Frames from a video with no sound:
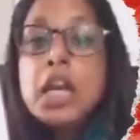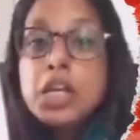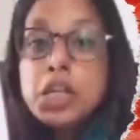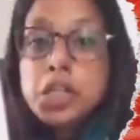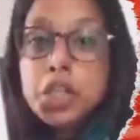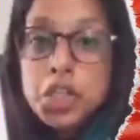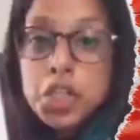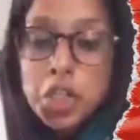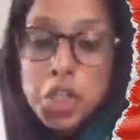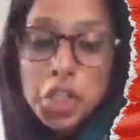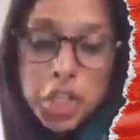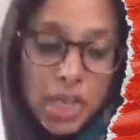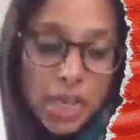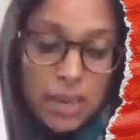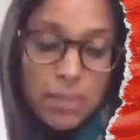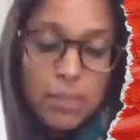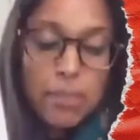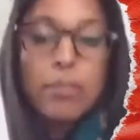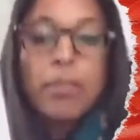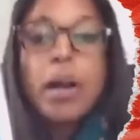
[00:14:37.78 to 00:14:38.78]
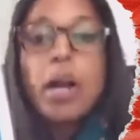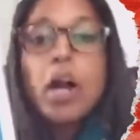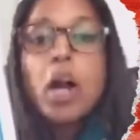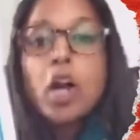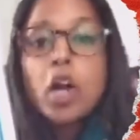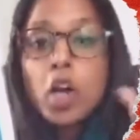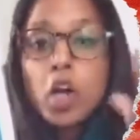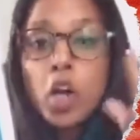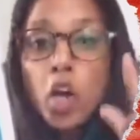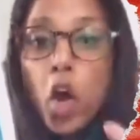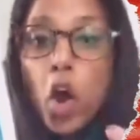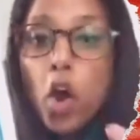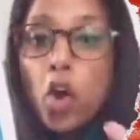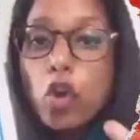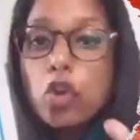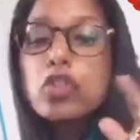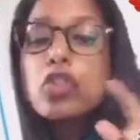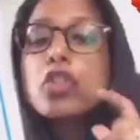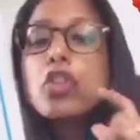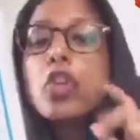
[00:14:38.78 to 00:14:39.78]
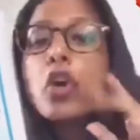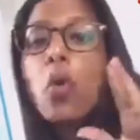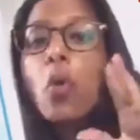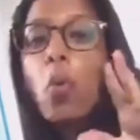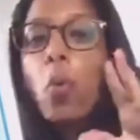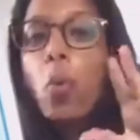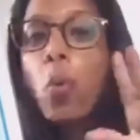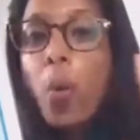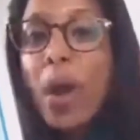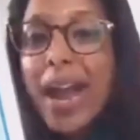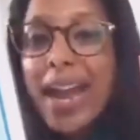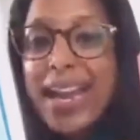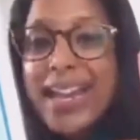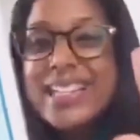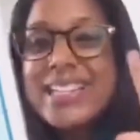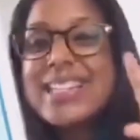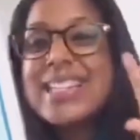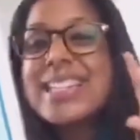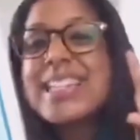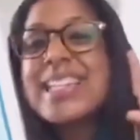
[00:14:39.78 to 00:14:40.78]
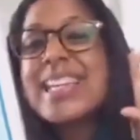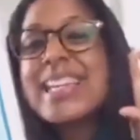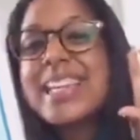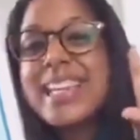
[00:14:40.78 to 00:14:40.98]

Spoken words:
Jim got wet